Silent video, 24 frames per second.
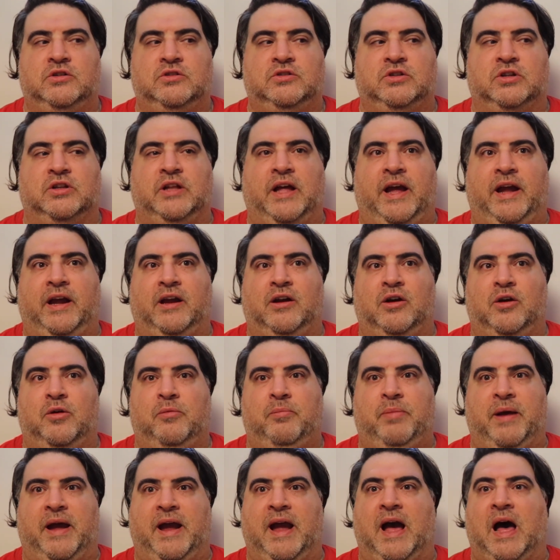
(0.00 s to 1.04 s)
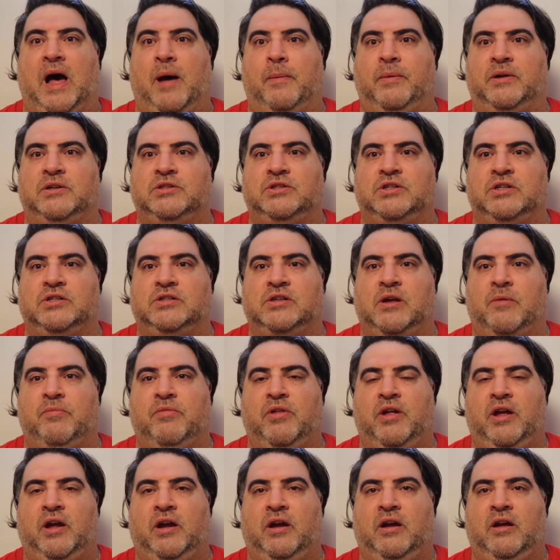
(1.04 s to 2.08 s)
to like pay homage to
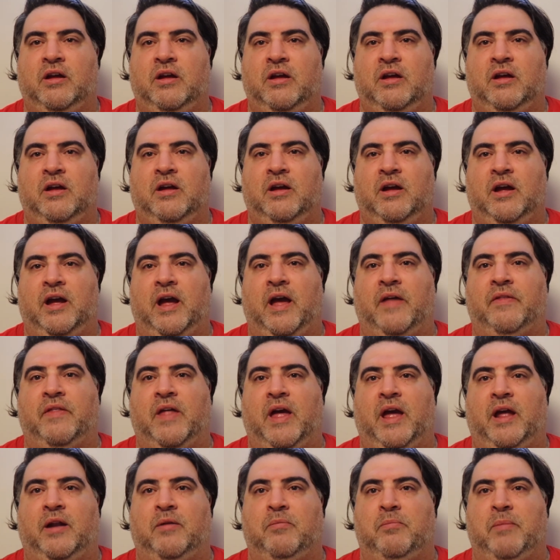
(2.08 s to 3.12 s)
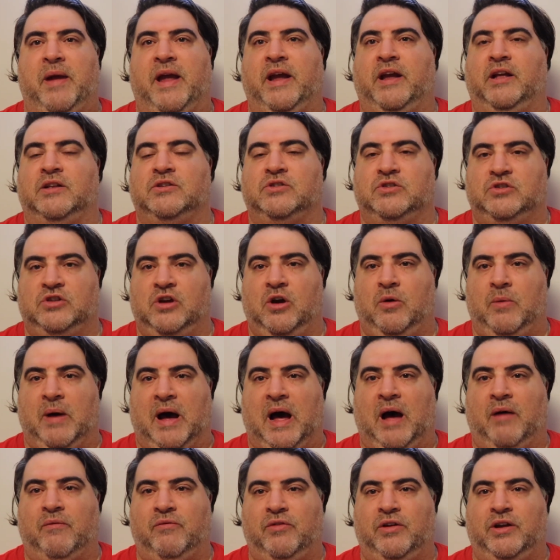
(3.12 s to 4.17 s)
something and then make it so
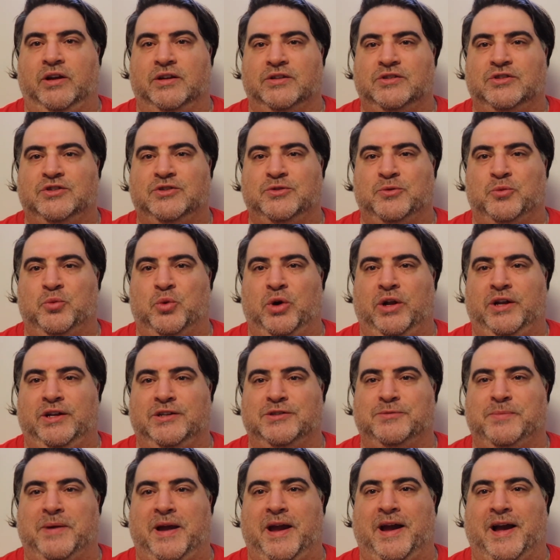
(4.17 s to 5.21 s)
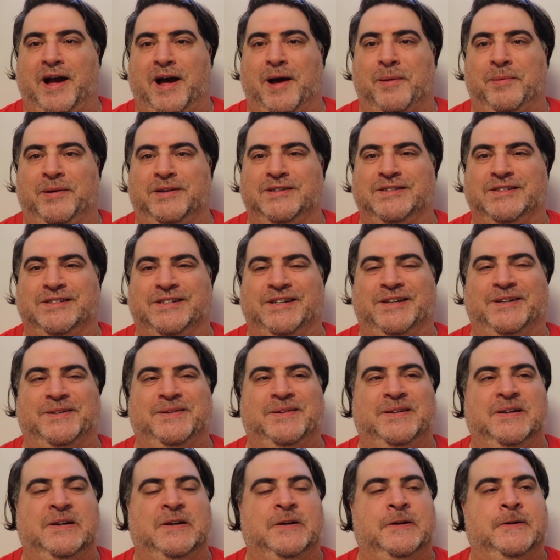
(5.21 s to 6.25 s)
obvious what he's paying homage to.